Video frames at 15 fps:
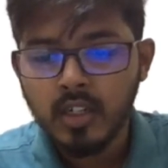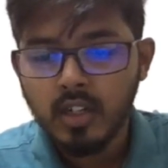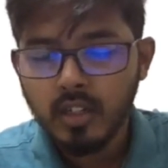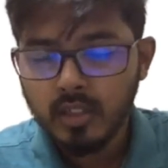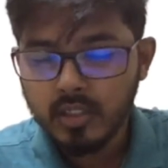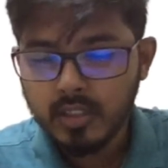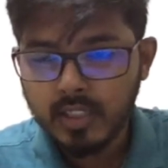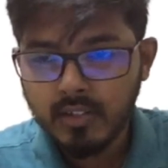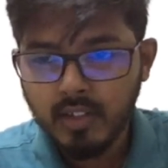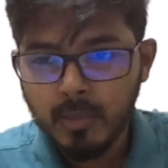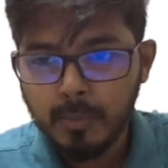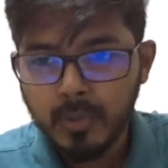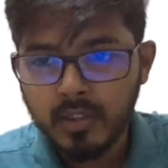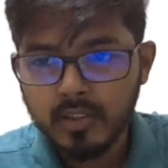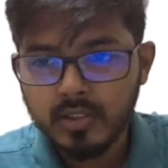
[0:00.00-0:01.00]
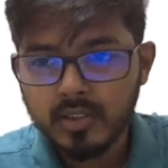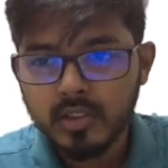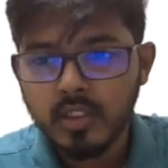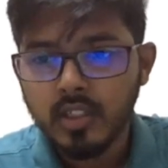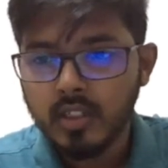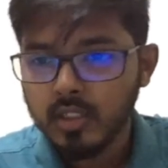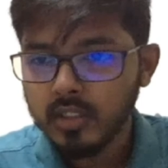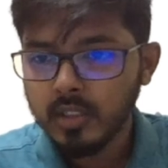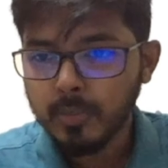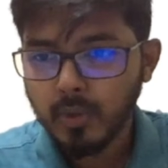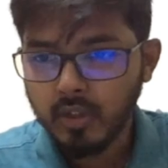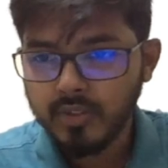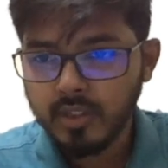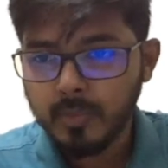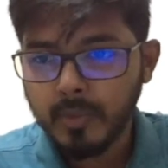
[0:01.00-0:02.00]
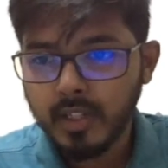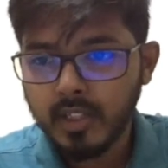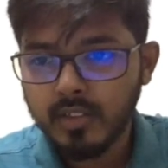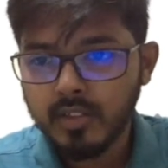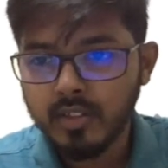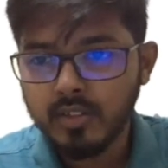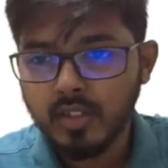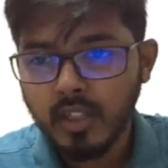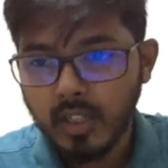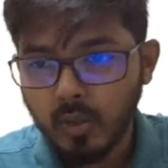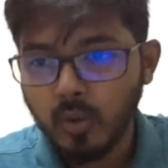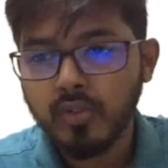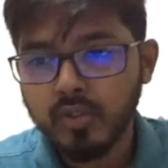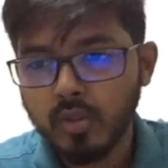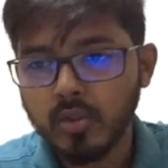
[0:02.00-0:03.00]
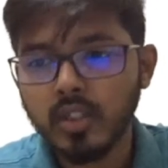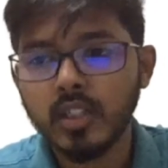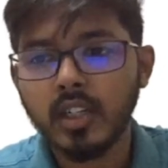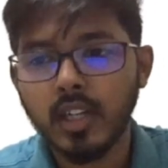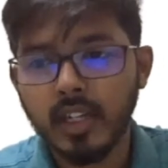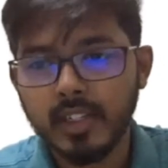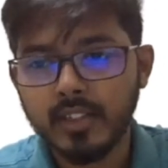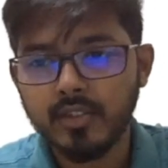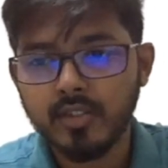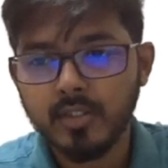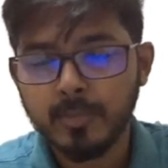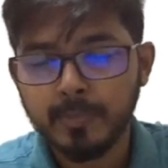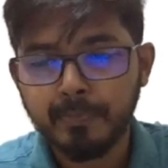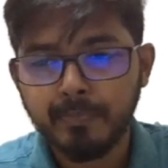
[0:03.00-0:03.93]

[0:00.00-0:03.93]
developers, the project managers, and also the clients.